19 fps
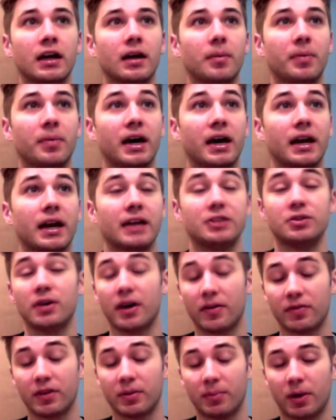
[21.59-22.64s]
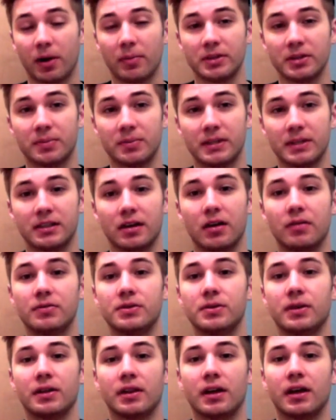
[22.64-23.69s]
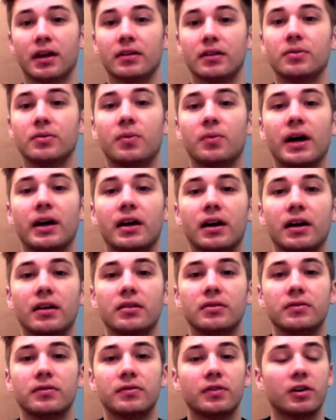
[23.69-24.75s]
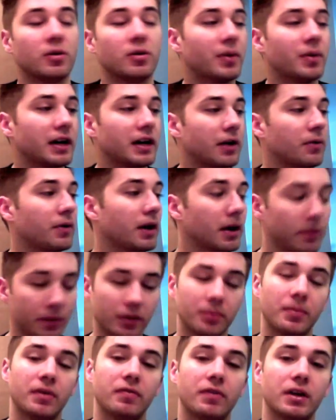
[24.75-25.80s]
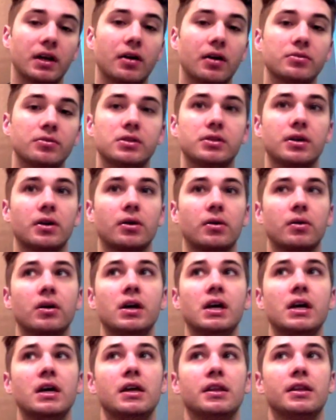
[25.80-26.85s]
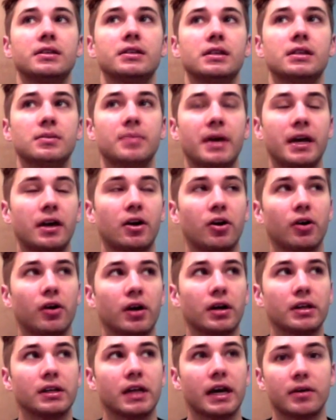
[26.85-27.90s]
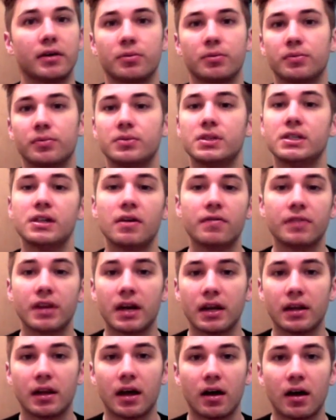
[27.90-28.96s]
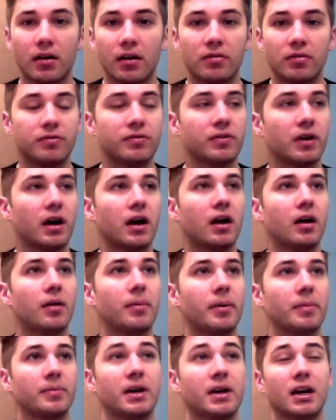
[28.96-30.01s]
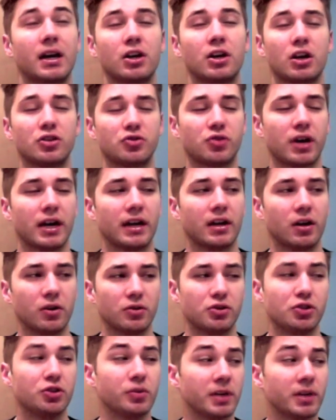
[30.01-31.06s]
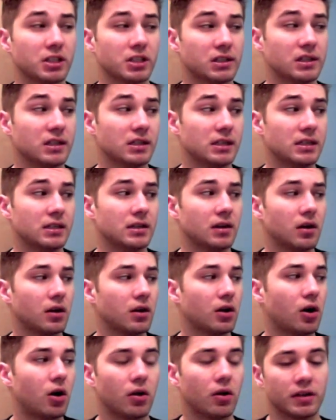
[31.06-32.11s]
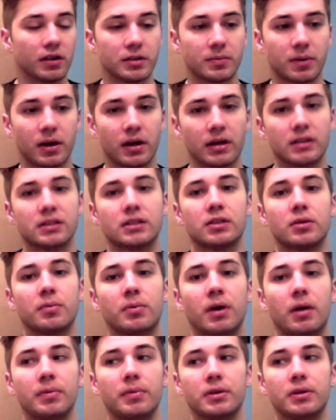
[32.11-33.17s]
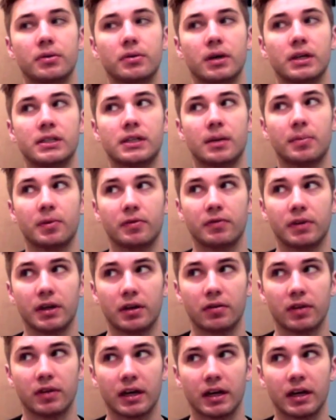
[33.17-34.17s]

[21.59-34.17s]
but I do have the apartment to myself, so I thought, why not film a get ready with me video? So this is my current stuff that I love. I'm gonna not try and go too much into detail on all these products. So I'll probably do a separate video of